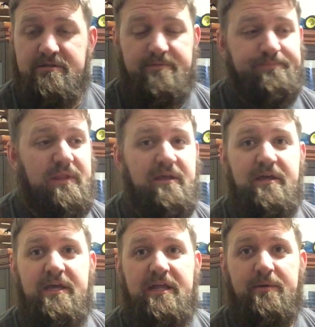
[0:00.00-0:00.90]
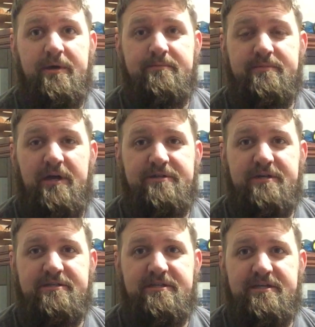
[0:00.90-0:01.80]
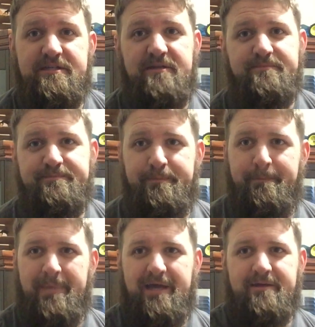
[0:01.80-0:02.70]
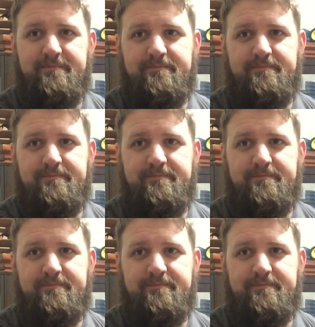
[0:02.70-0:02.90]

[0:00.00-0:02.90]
So anyway, I'll talk to you guys later. Bye.